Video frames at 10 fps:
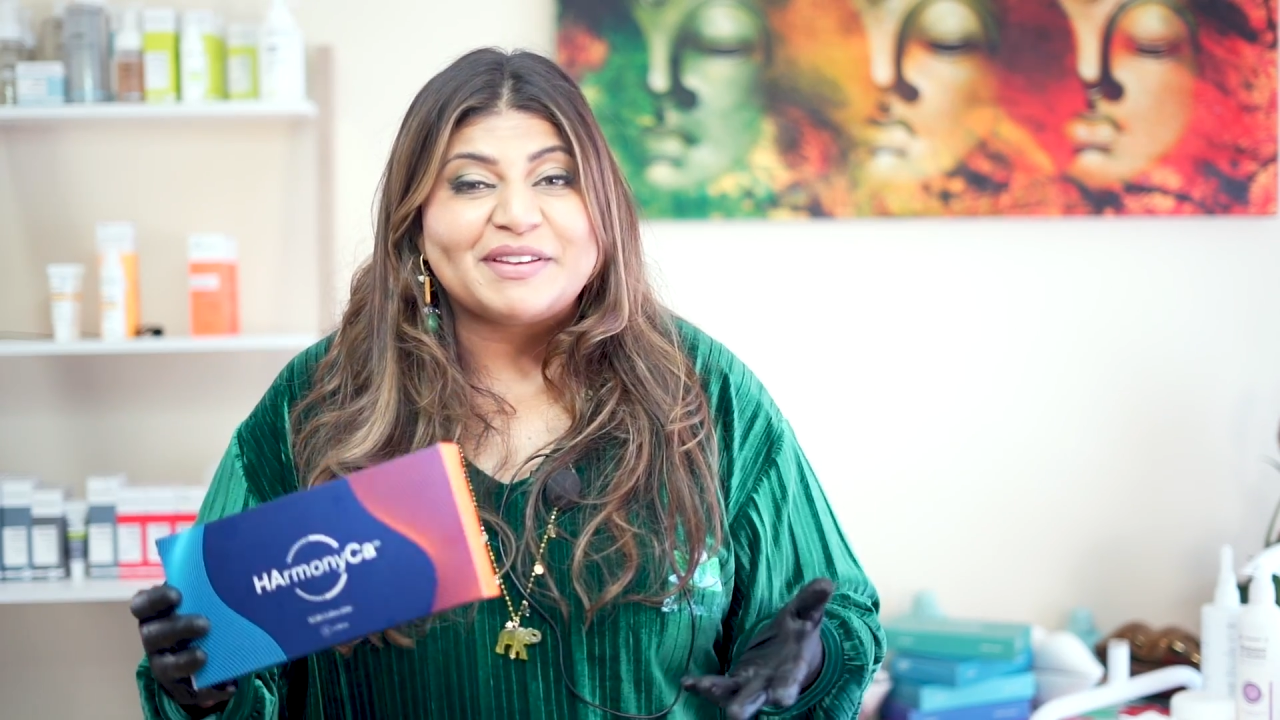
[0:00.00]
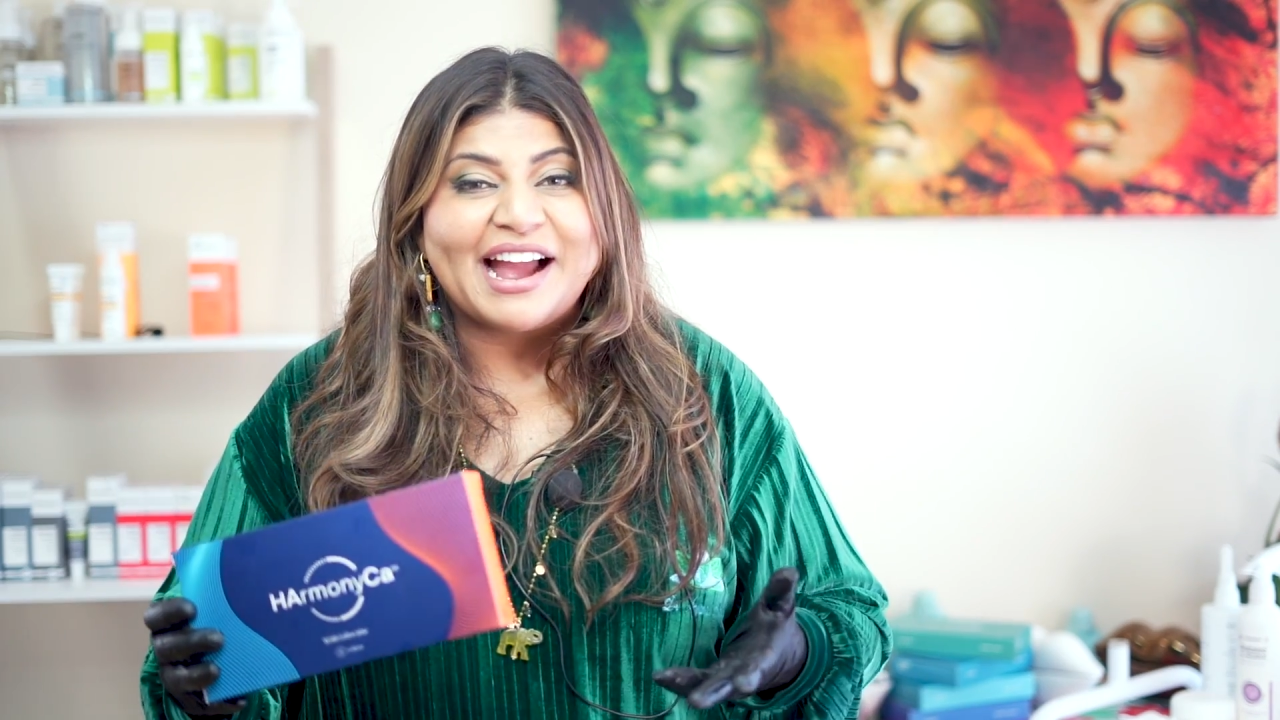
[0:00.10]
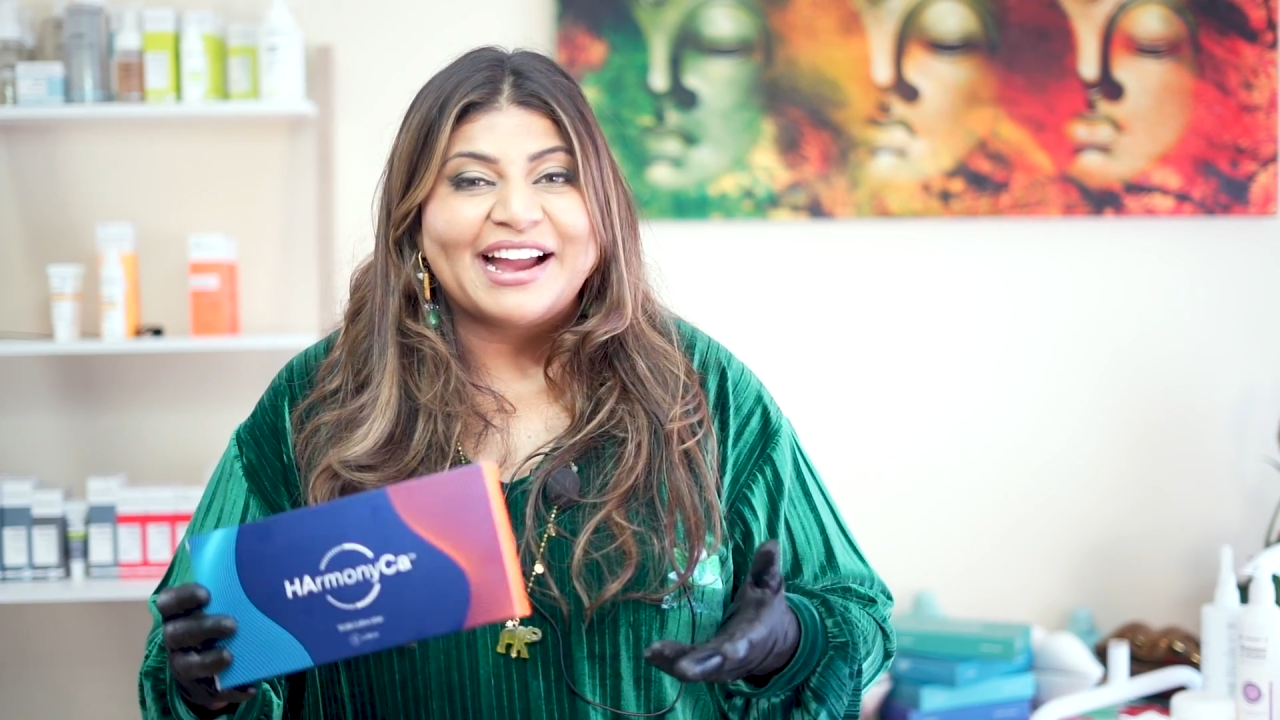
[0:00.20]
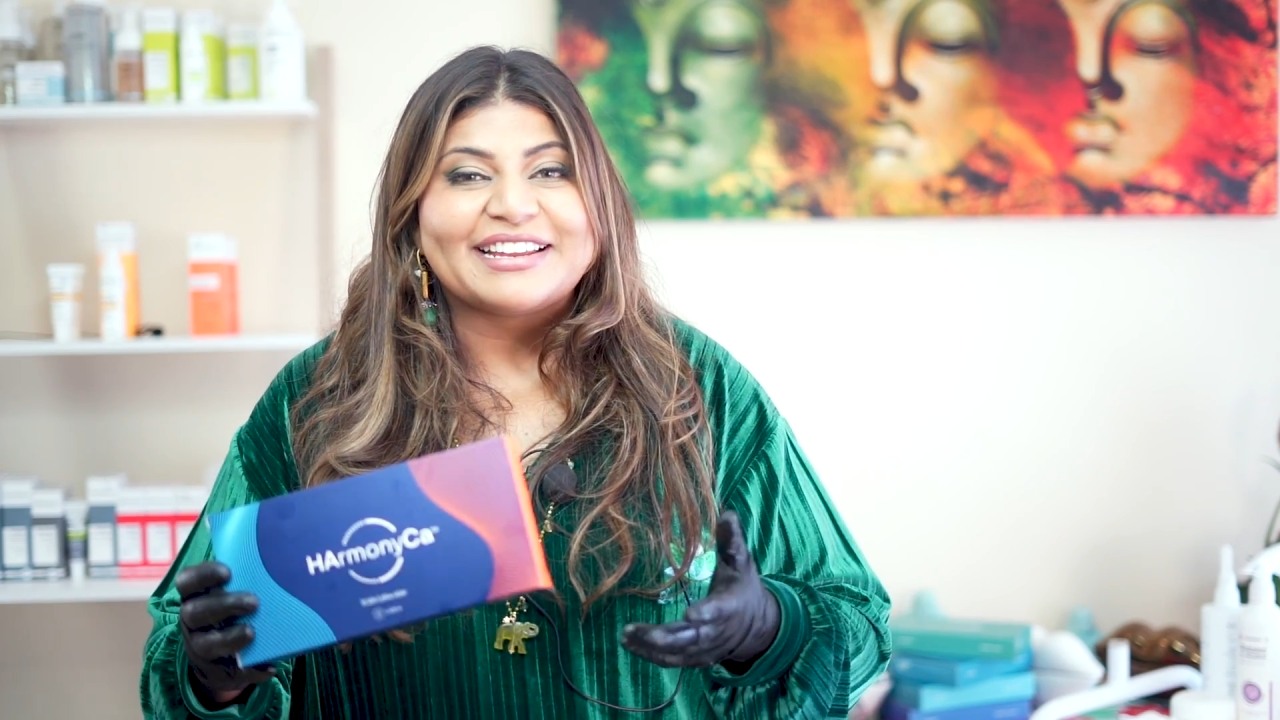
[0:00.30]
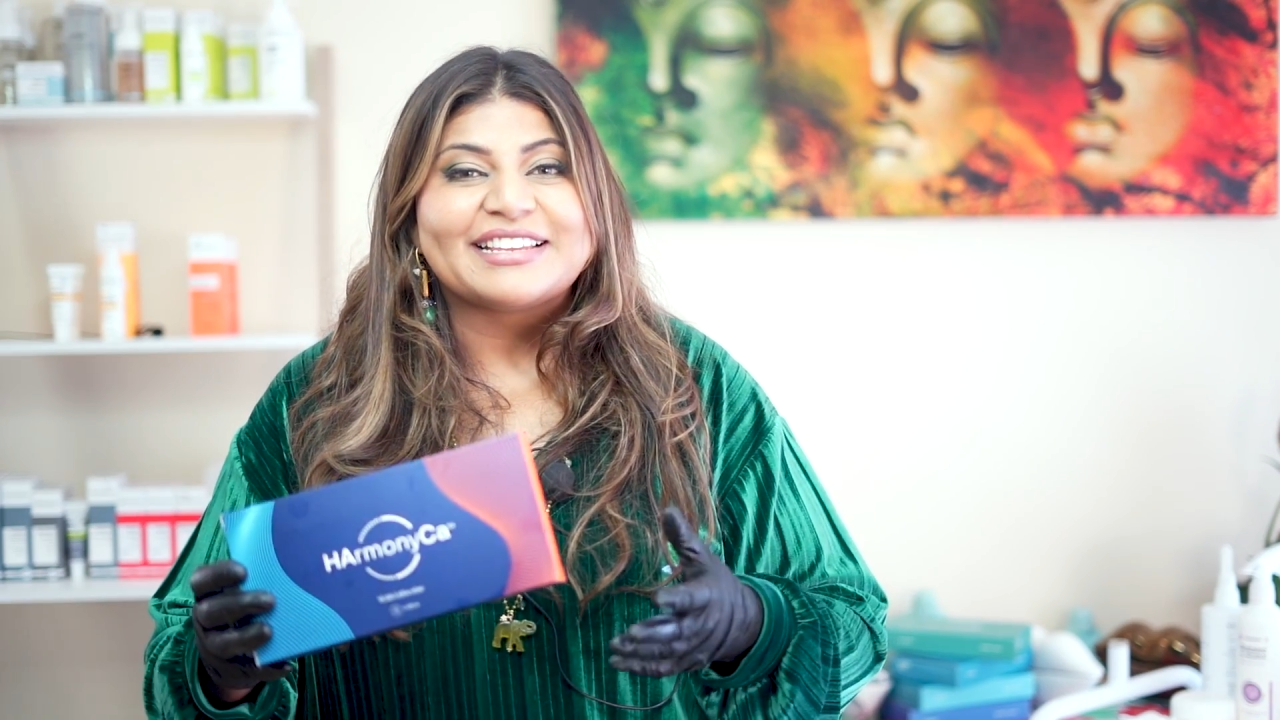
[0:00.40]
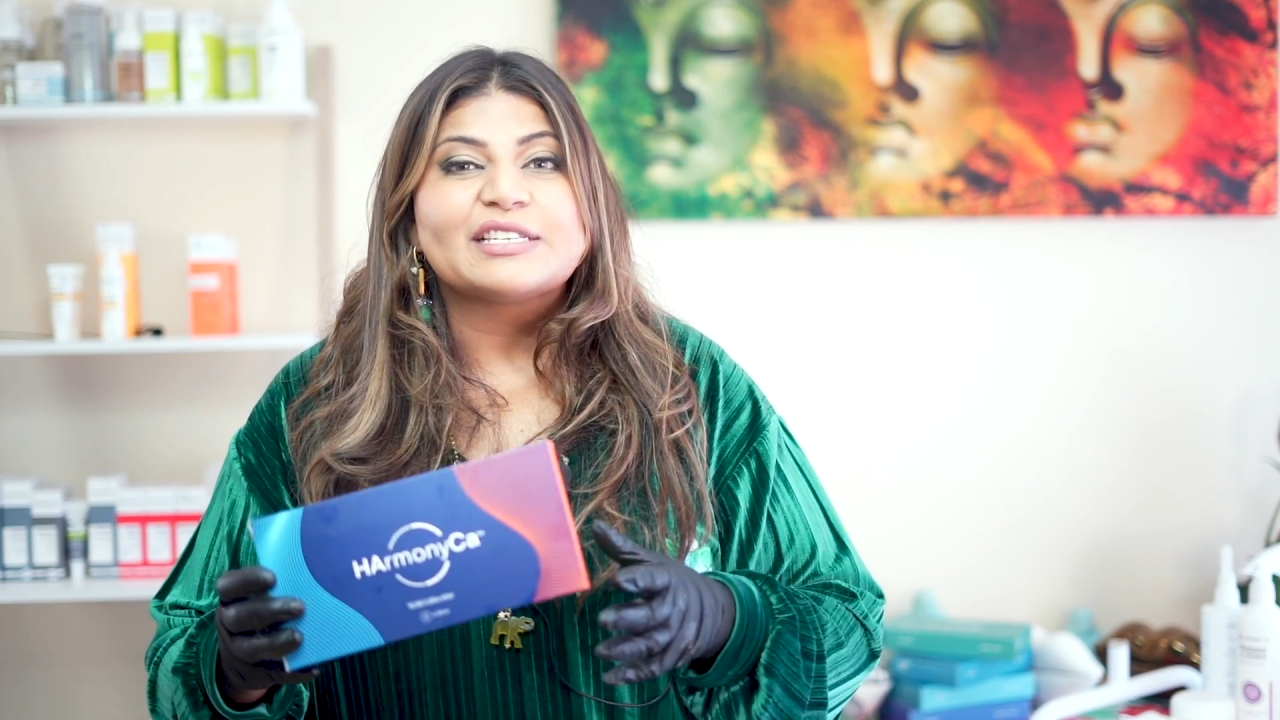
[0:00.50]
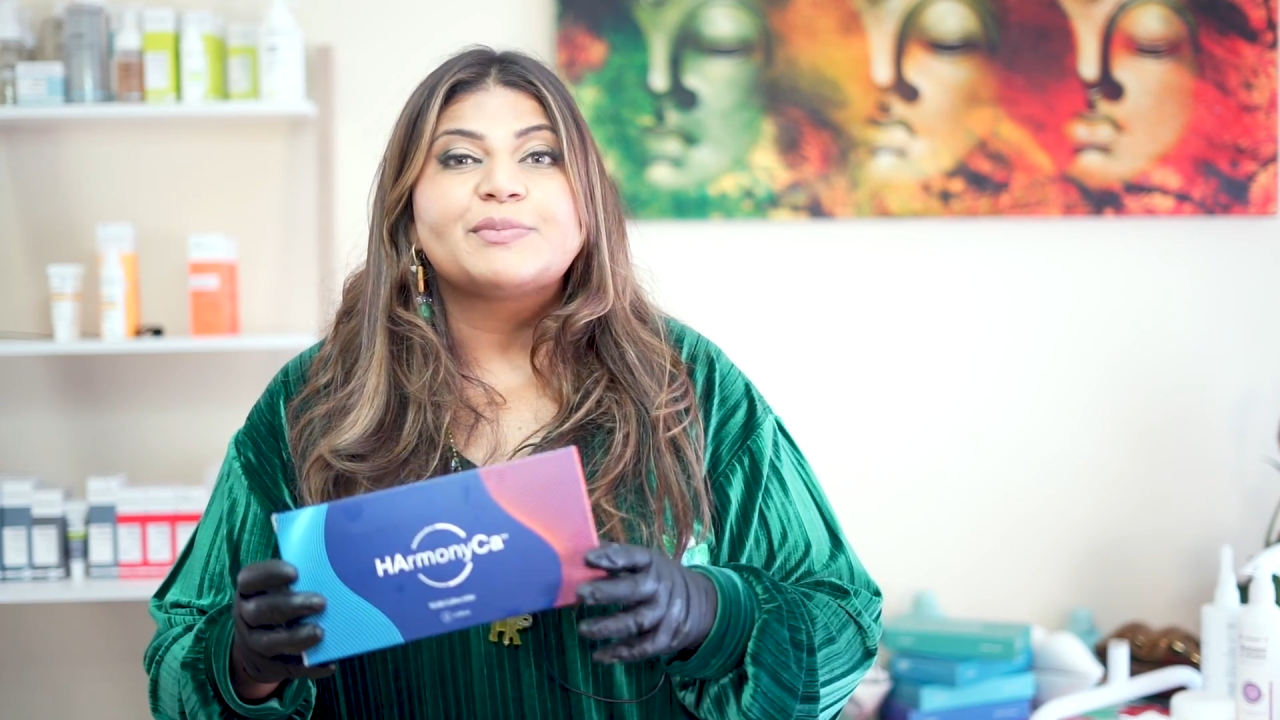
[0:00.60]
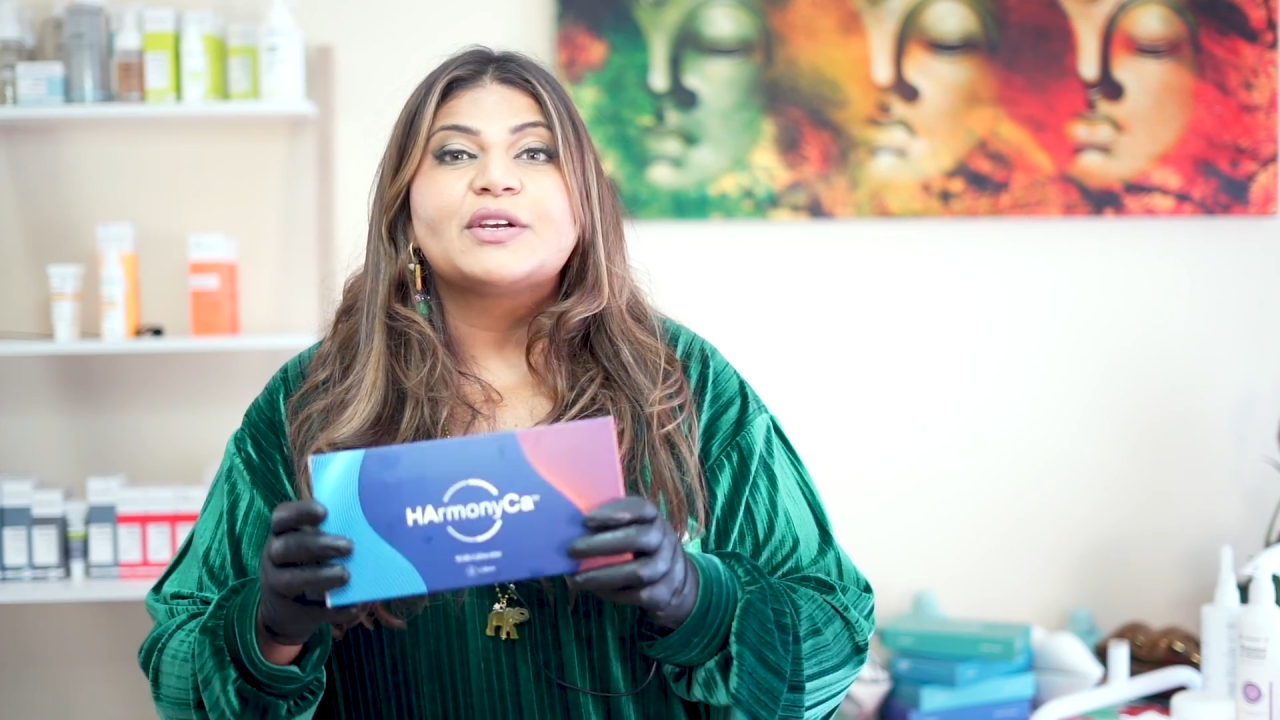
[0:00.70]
behind this,